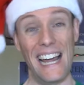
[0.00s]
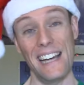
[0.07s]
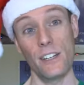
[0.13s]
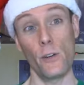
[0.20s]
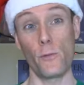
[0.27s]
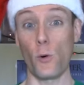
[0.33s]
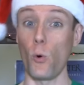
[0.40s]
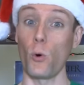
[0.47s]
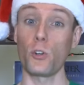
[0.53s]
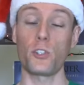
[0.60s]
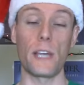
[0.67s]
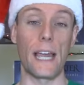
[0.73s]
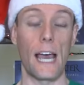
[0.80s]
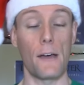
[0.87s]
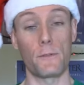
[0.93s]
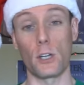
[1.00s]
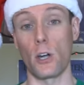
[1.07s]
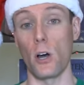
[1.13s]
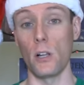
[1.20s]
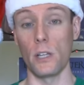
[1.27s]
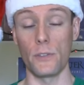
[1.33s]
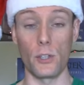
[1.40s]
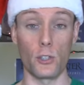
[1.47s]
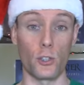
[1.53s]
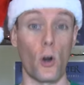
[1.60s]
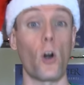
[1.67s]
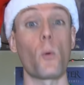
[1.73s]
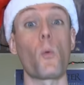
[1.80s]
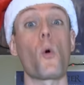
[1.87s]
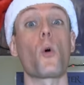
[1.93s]
And of course, they have to call it the
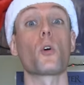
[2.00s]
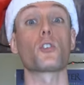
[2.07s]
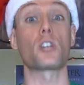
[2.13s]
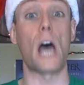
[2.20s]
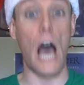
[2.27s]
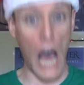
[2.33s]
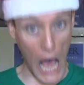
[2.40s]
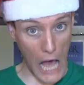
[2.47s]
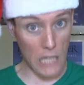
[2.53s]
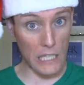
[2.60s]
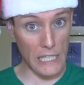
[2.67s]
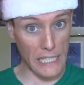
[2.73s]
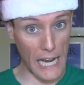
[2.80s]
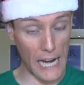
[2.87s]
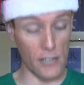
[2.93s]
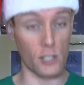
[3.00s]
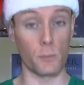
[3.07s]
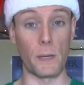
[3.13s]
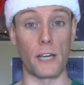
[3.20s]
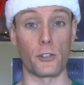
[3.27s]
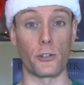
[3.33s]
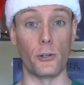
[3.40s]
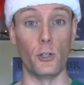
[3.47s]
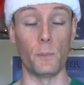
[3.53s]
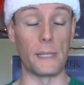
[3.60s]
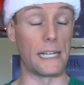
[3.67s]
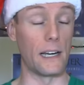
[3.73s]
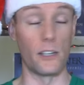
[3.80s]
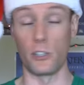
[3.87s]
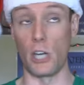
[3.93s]
Star Wars Holiday Special
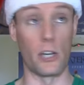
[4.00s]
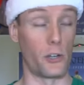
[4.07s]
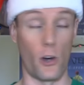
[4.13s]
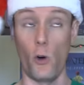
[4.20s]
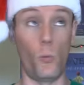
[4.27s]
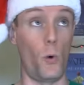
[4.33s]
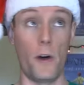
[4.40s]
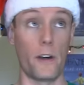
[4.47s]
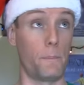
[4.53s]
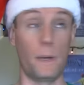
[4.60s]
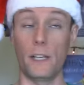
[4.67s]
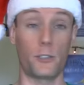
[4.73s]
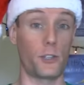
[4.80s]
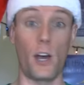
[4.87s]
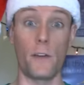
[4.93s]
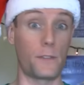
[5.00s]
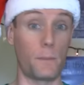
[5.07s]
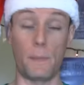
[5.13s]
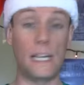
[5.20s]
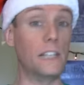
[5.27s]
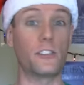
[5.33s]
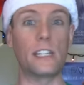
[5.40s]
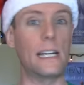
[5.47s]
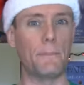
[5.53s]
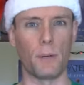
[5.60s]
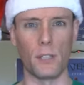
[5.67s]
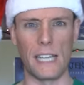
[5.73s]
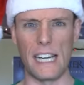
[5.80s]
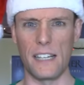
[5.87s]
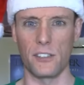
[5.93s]
because you don't want to piss off the PC
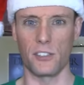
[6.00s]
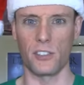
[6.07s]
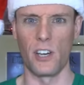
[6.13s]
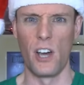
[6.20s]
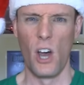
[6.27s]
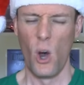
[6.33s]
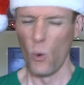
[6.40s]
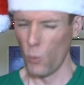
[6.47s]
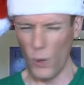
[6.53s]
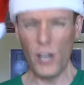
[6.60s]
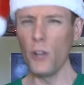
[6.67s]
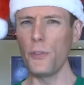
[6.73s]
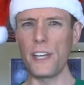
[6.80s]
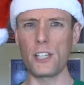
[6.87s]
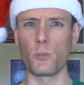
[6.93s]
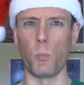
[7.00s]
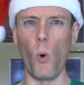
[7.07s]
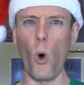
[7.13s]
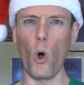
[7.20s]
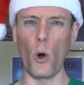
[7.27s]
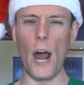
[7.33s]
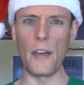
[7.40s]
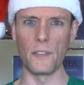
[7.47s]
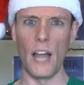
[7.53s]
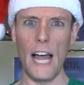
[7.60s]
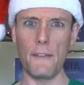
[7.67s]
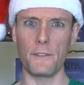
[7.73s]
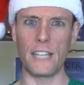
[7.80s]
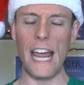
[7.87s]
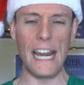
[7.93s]
police. Will this war on
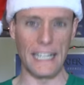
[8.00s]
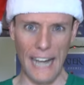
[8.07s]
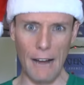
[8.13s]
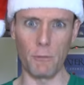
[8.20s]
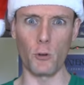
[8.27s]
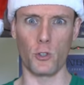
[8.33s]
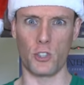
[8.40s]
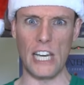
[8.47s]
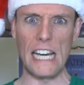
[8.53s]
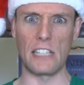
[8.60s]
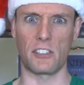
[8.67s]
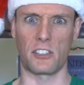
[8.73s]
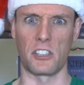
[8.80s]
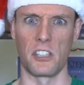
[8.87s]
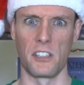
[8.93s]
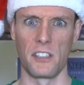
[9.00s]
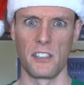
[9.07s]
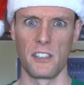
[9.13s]
Life Day never cease?